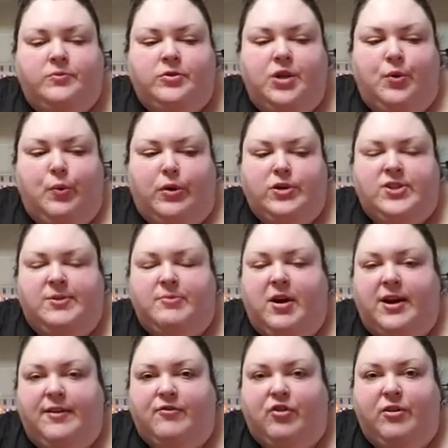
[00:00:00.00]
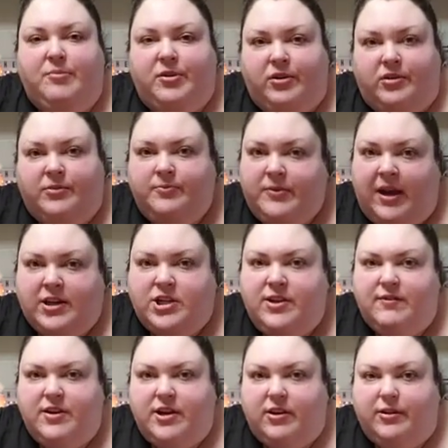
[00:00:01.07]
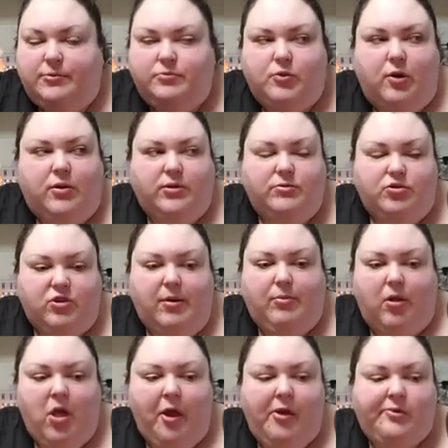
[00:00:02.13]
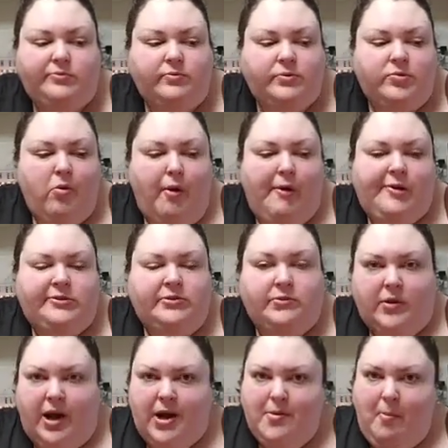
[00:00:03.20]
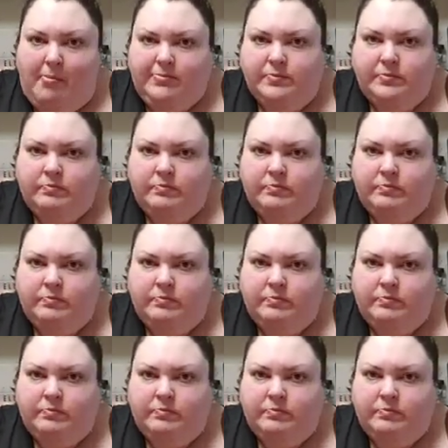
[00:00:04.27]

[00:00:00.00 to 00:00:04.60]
you were in some kind of criminal activity or trouble, right?